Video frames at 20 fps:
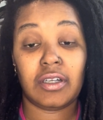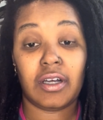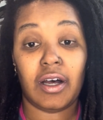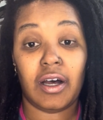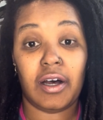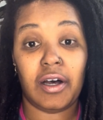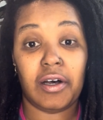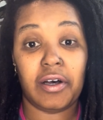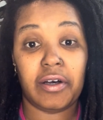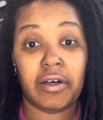
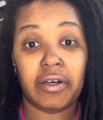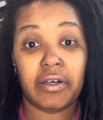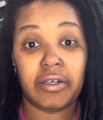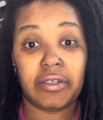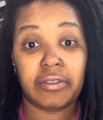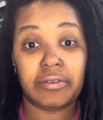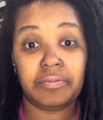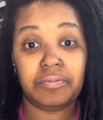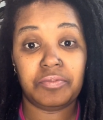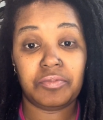
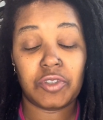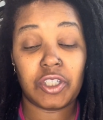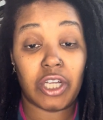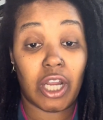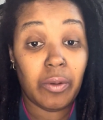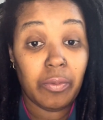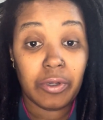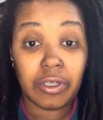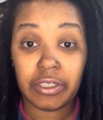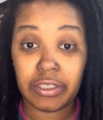the
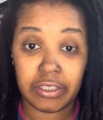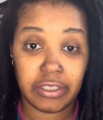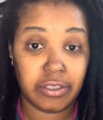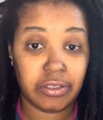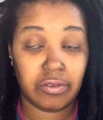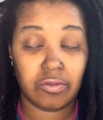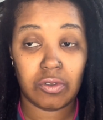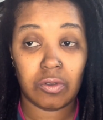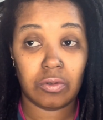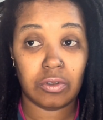neighborhood.
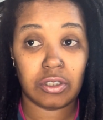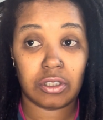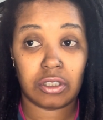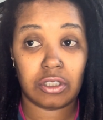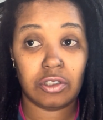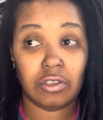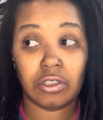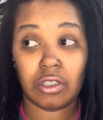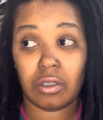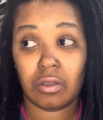What was,
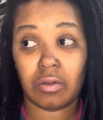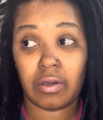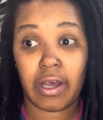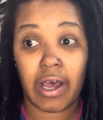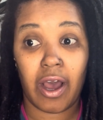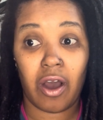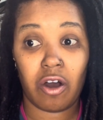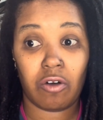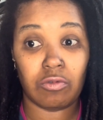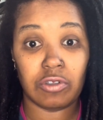
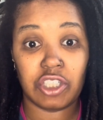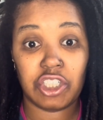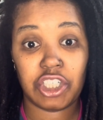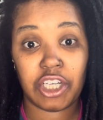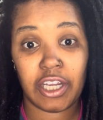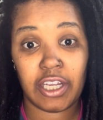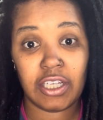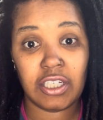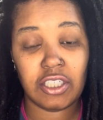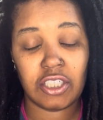how it was
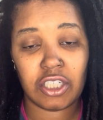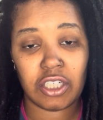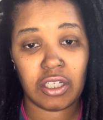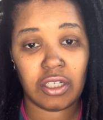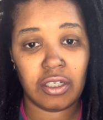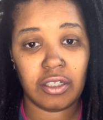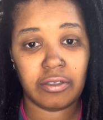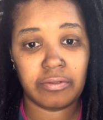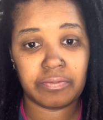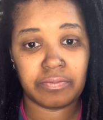
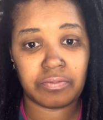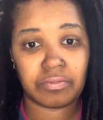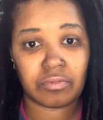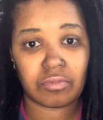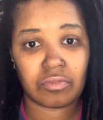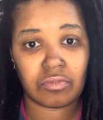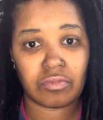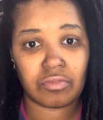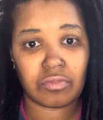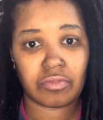changing
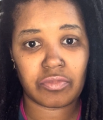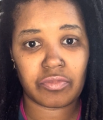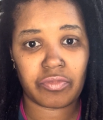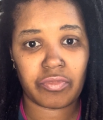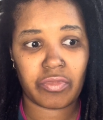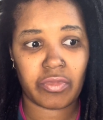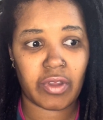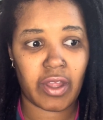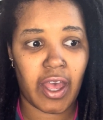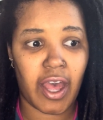
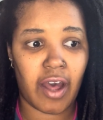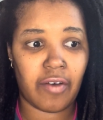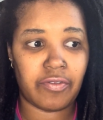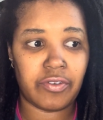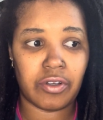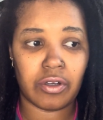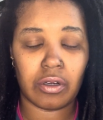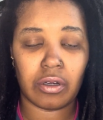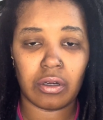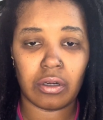
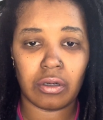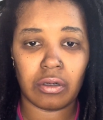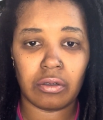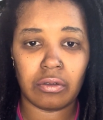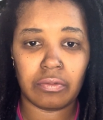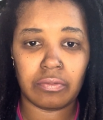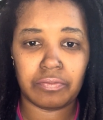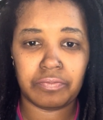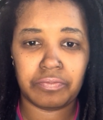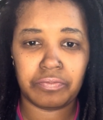after
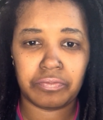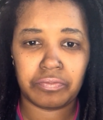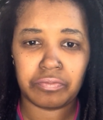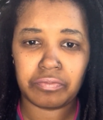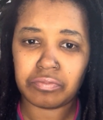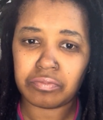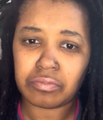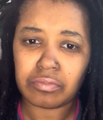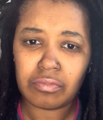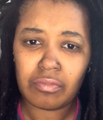
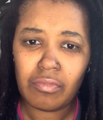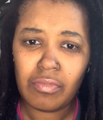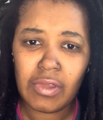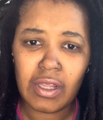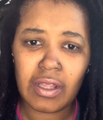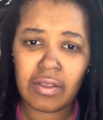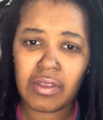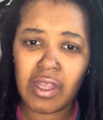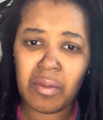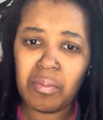
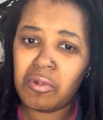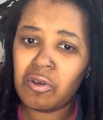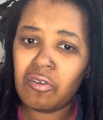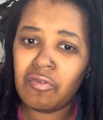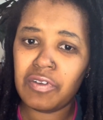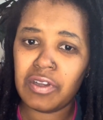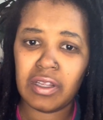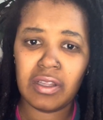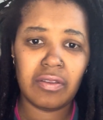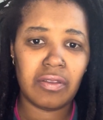they
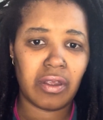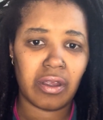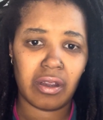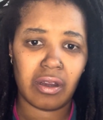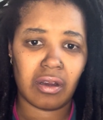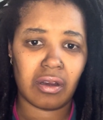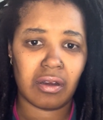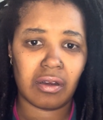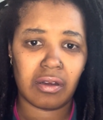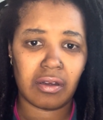moved in
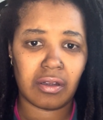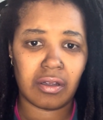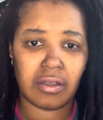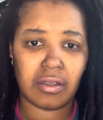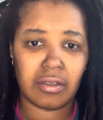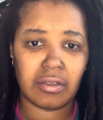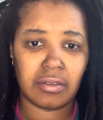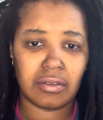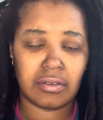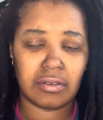there.
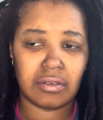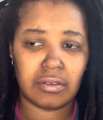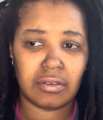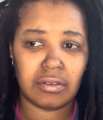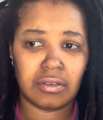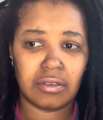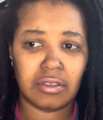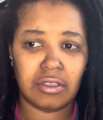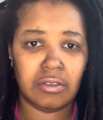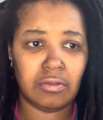
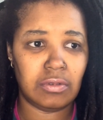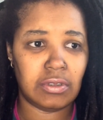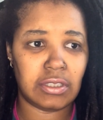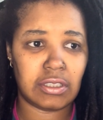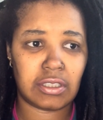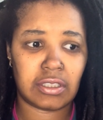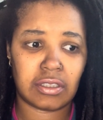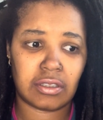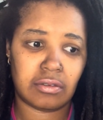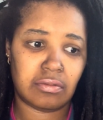It
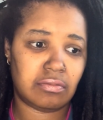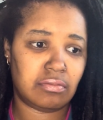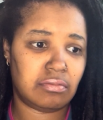was